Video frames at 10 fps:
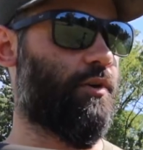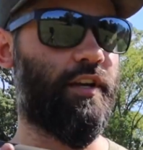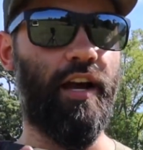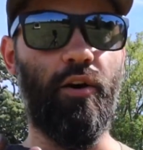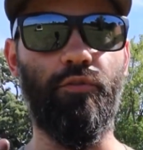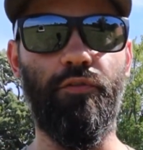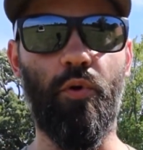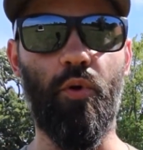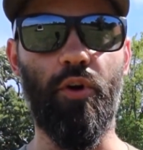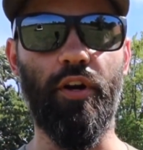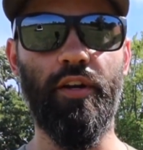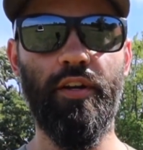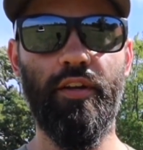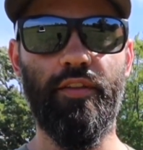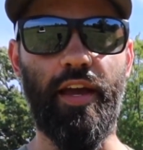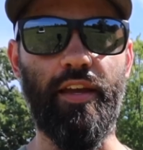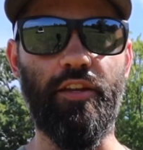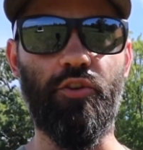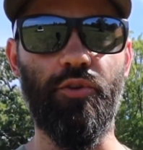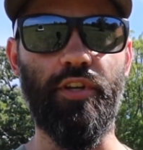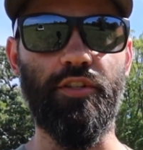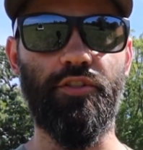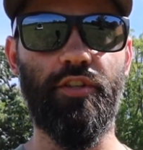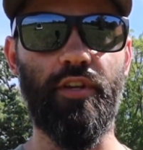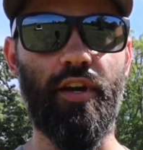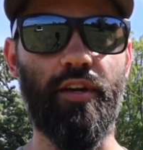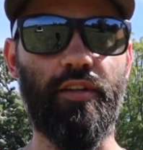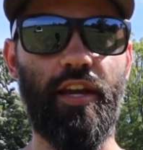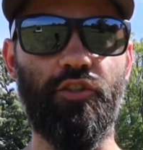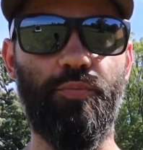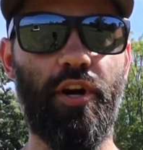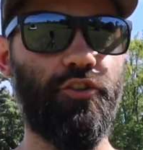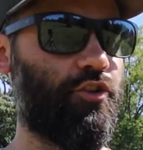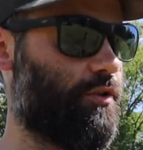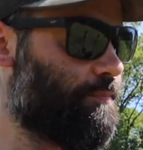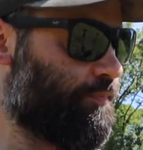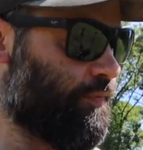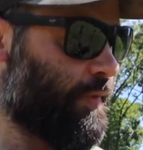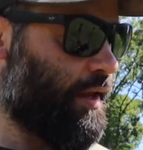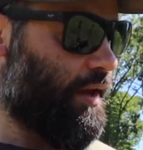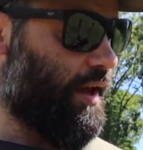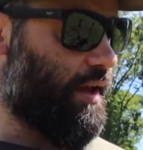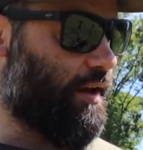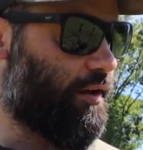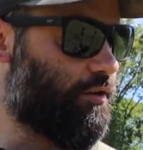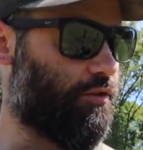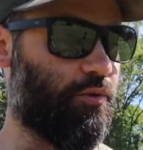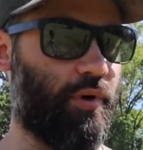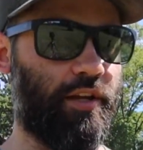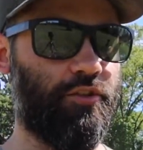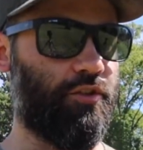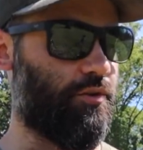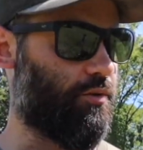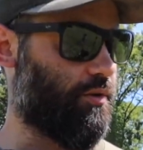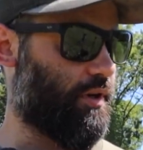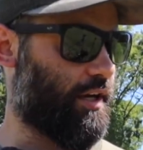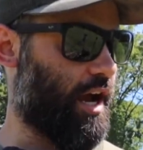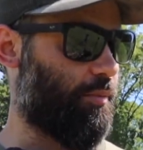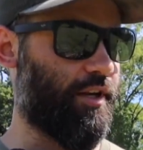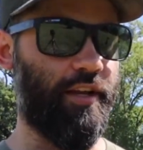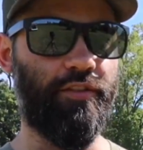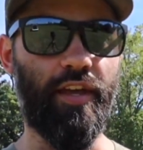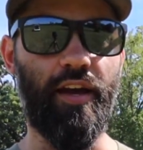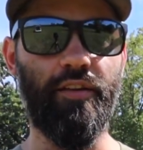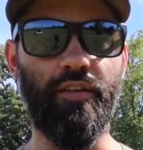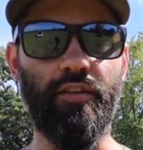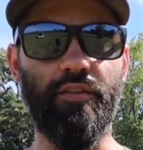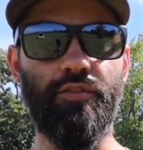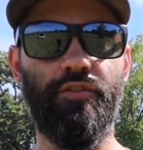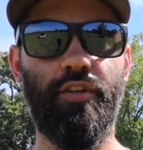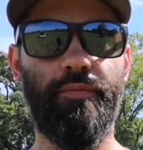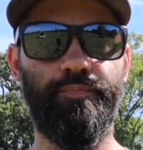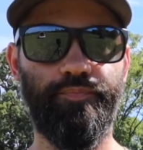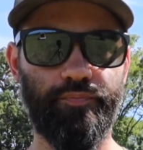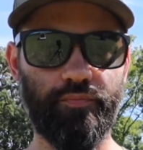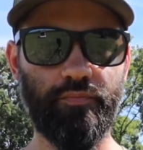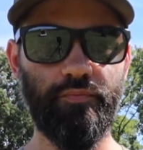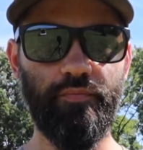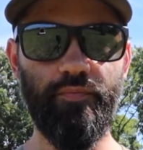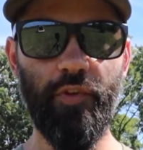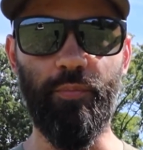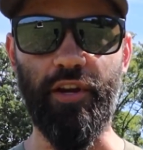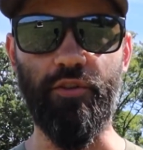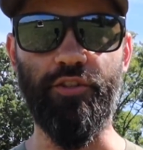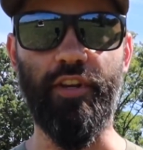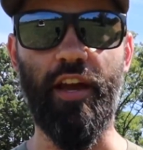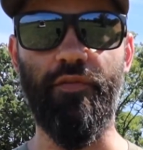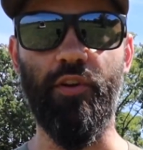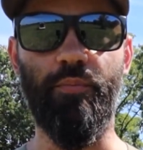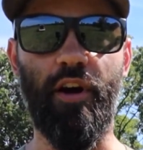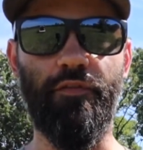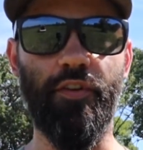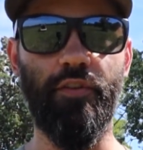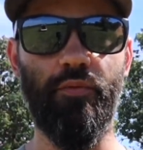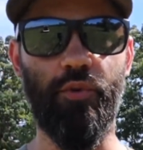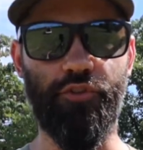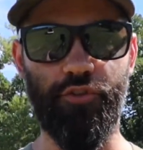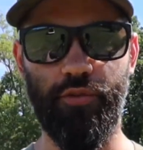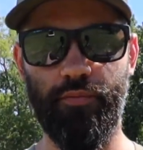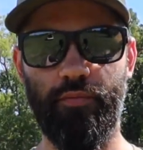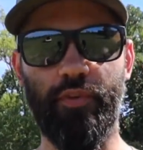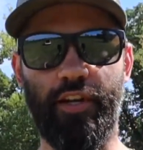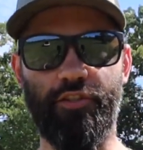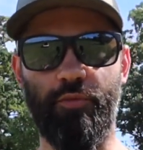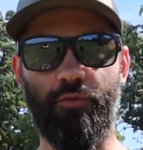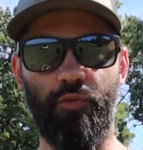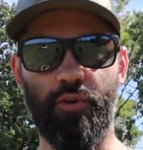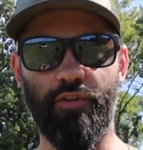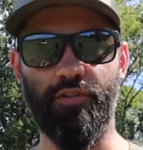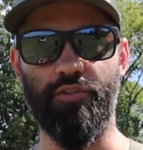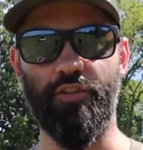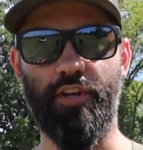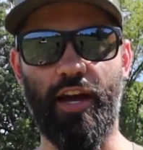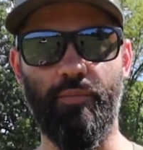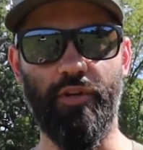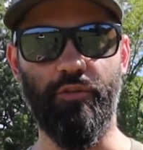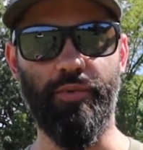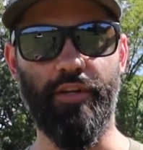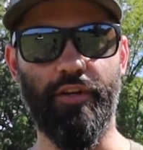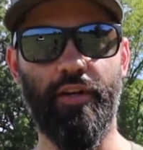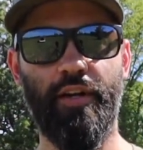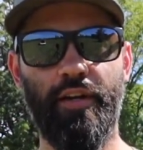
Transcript: account for that increased case pressure, and the way to accommodate that is by using a heavier buffer, which, like I said before, this is a 9mm